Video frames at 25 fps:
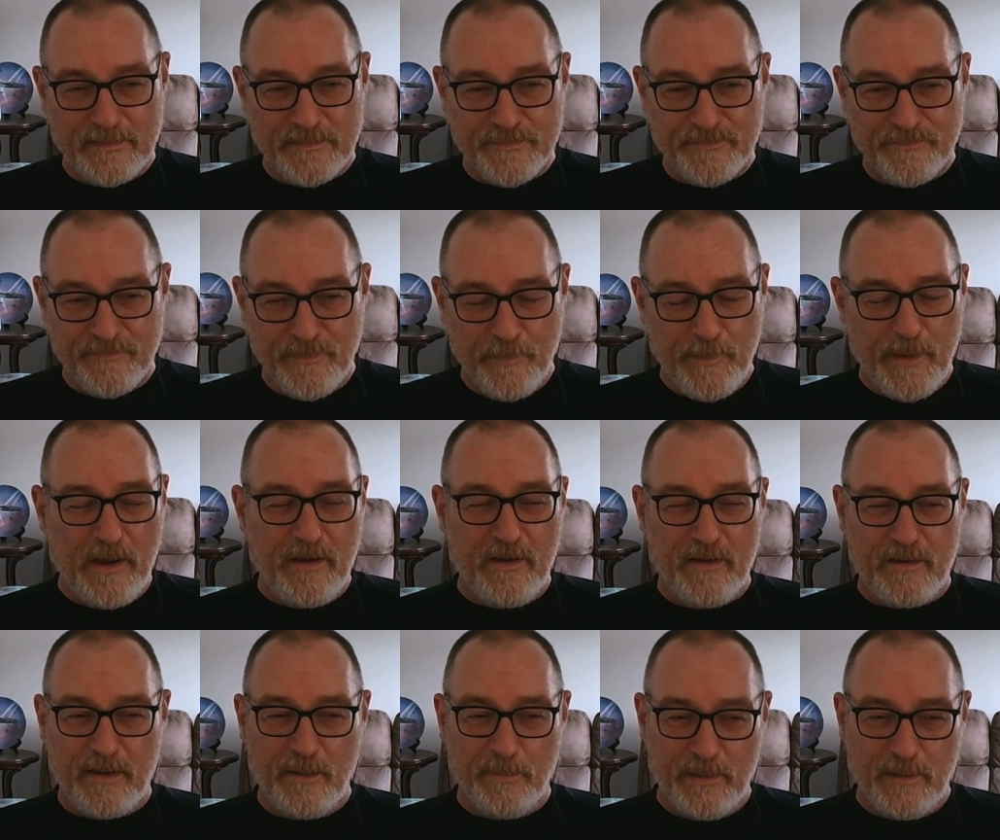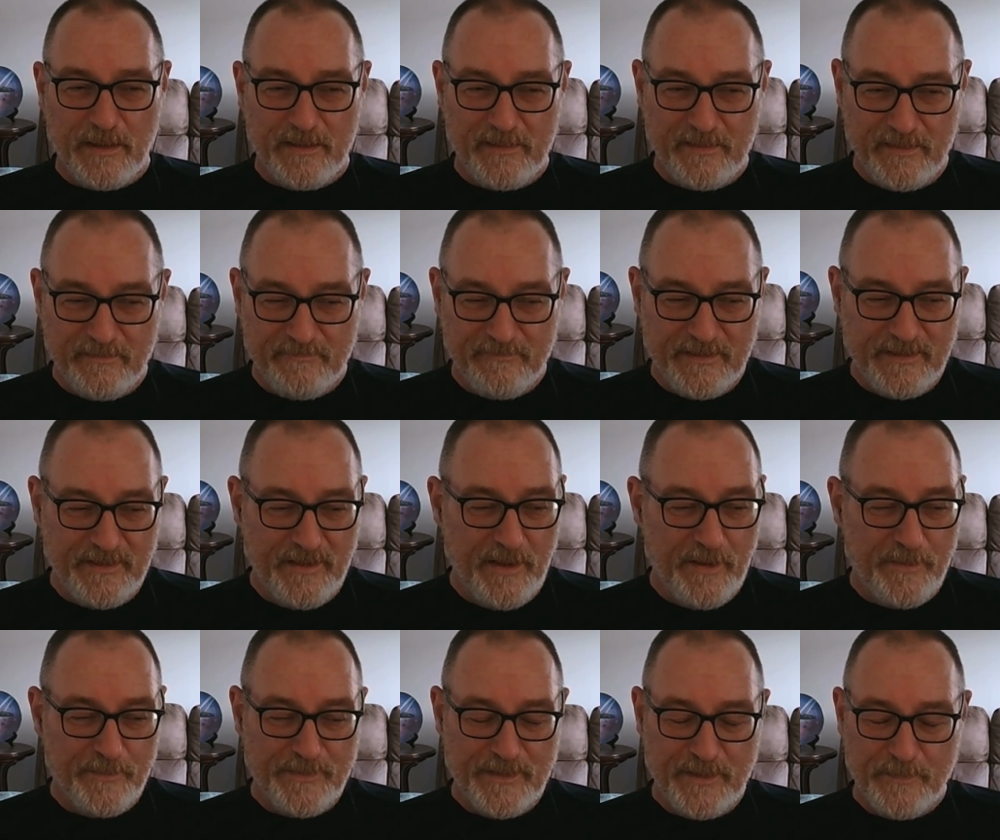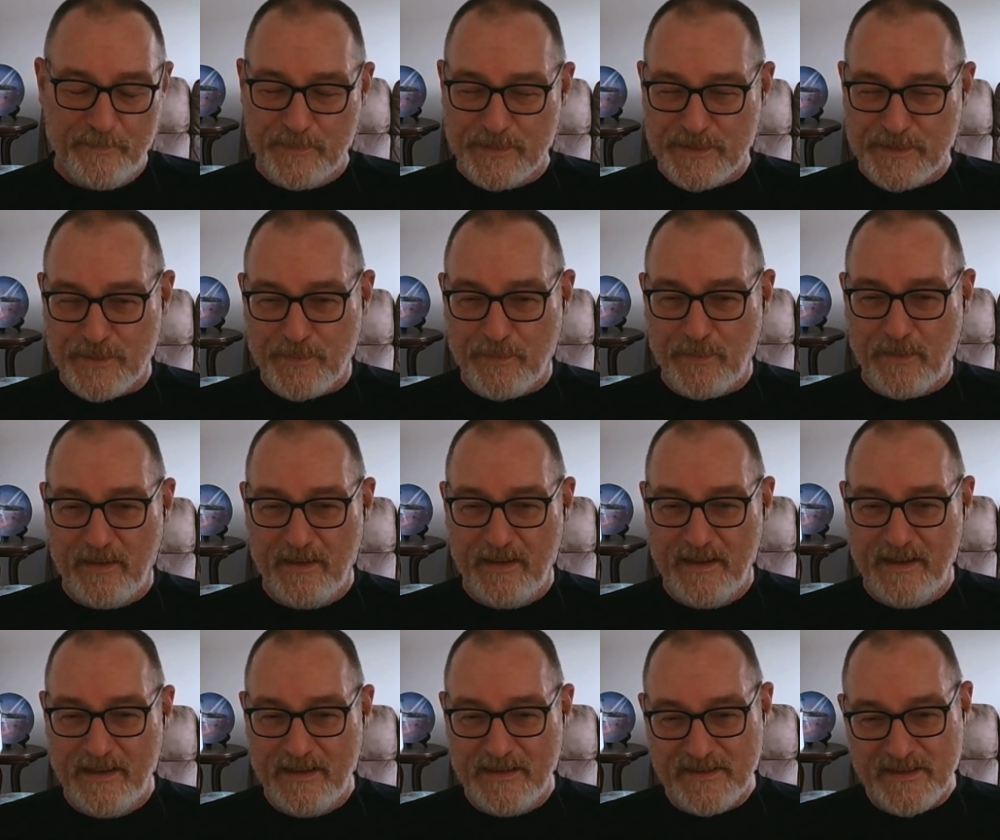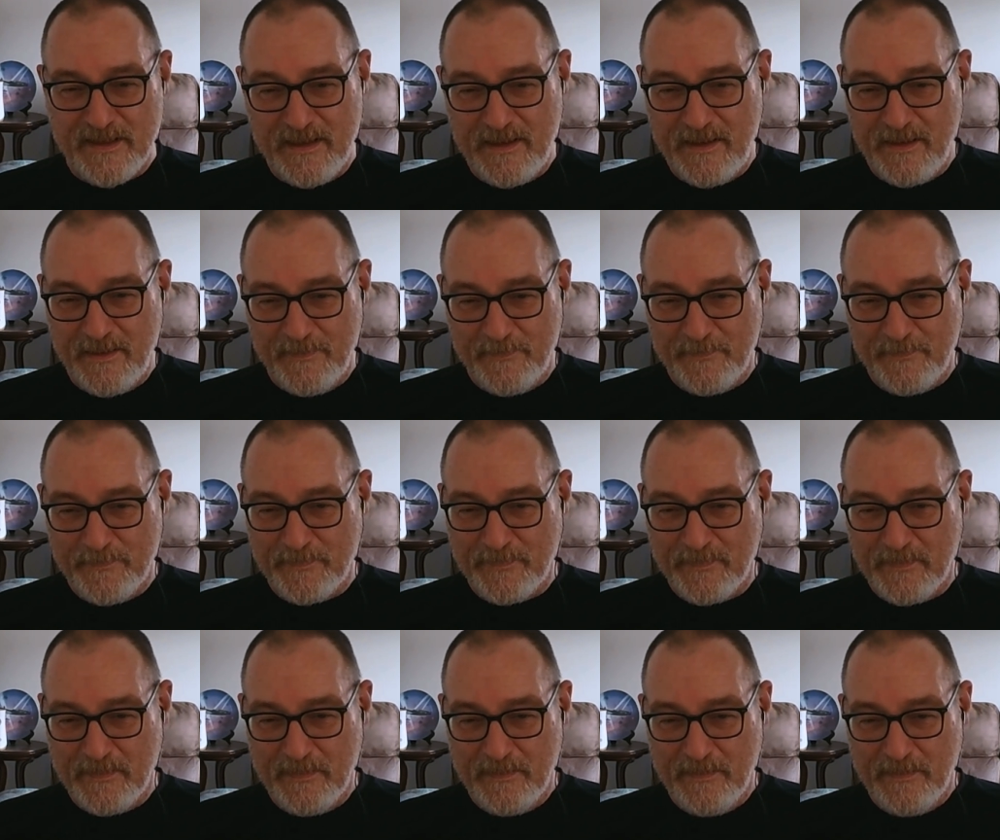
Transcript: And remarkably, the reunion was quite easy.